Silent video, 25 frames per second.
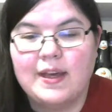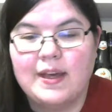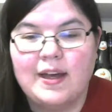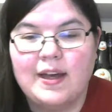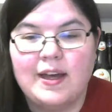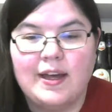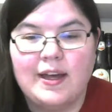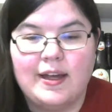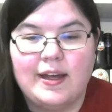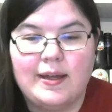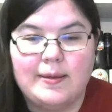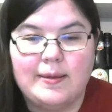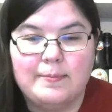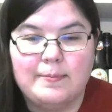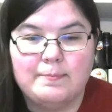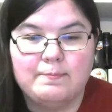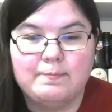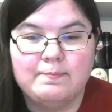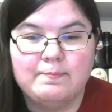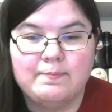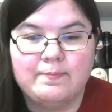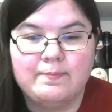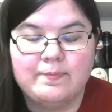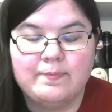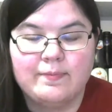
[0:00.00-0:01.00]

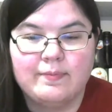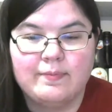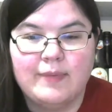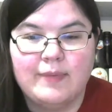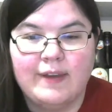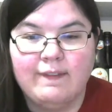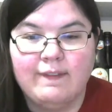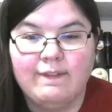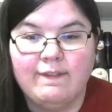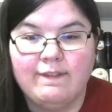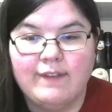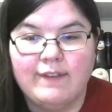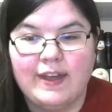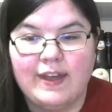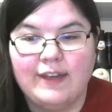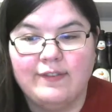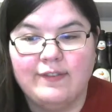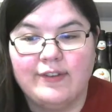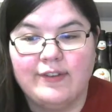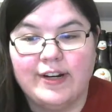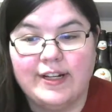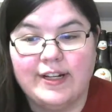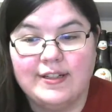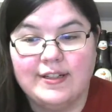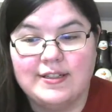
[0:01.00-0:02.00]
My
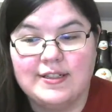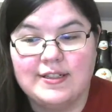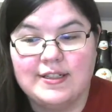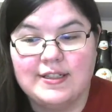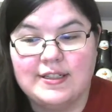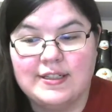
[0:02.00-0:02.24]
favorite.